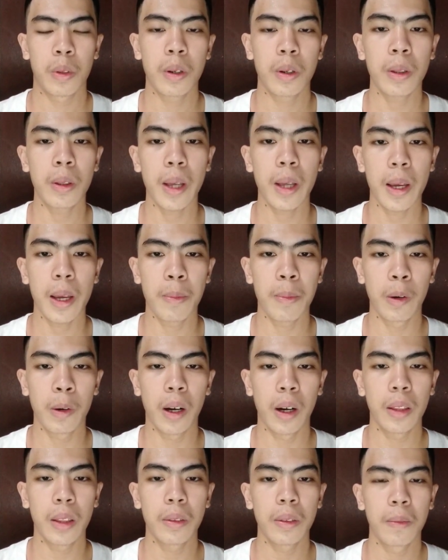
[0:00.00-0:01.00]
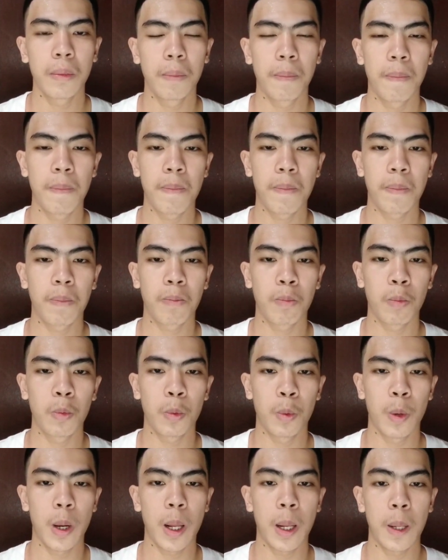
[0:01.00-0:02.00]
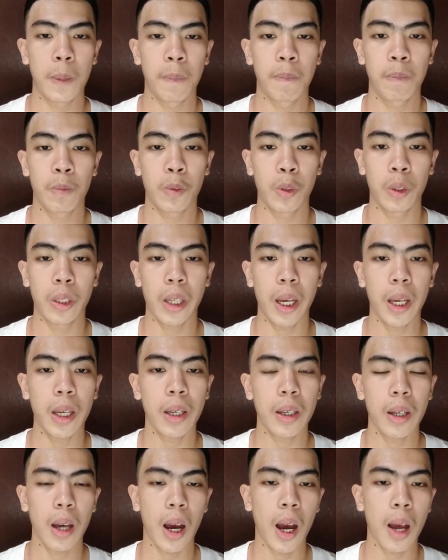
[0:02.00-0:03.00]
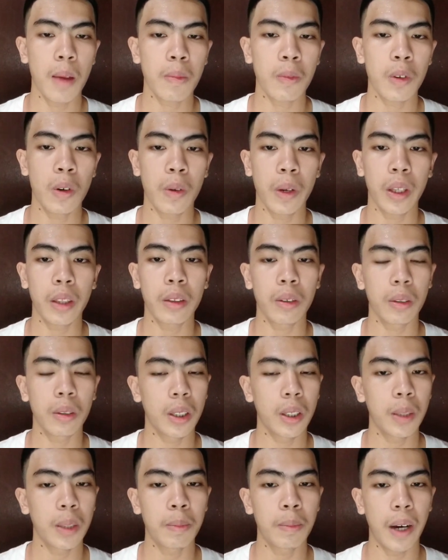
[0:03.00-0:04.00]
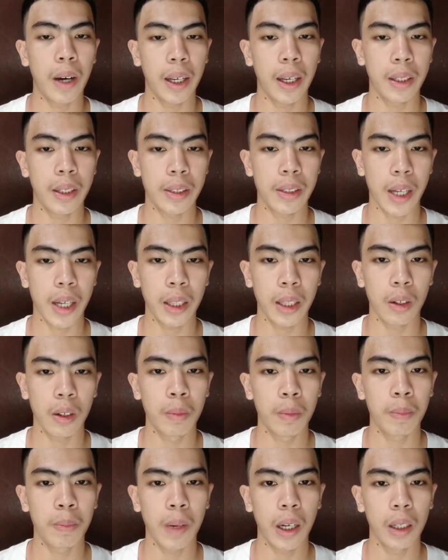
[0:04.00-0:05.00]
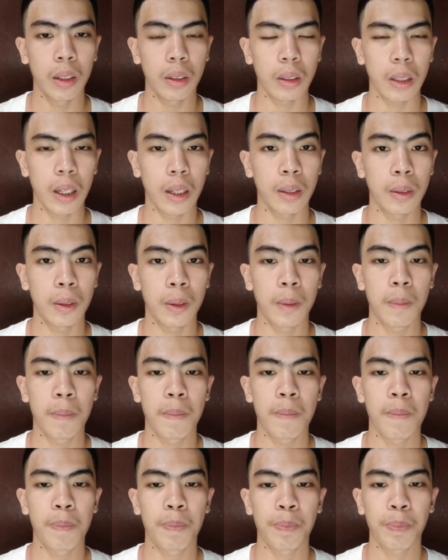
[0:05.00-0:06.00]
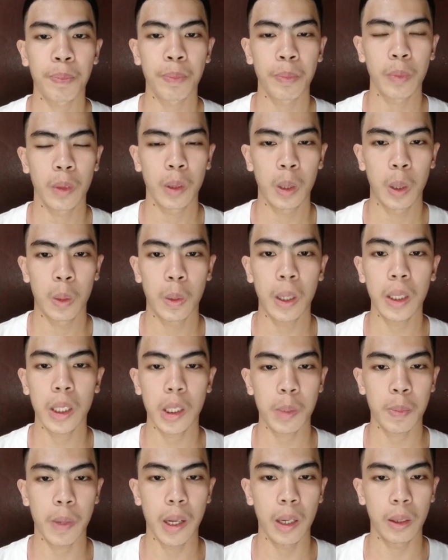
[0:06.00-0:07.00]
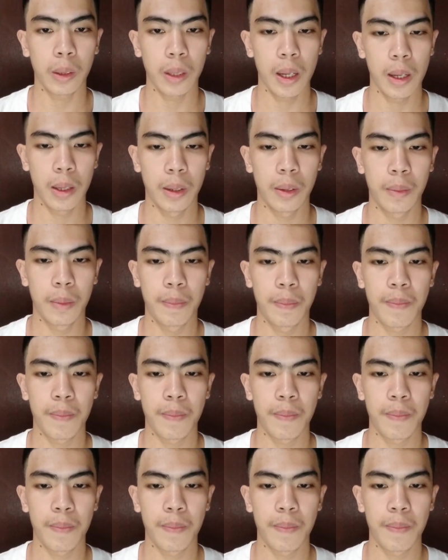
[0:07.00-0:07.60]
Good day, everyone. Well, today I'm going to give my insight of pilot ladder. What is pilot ladder?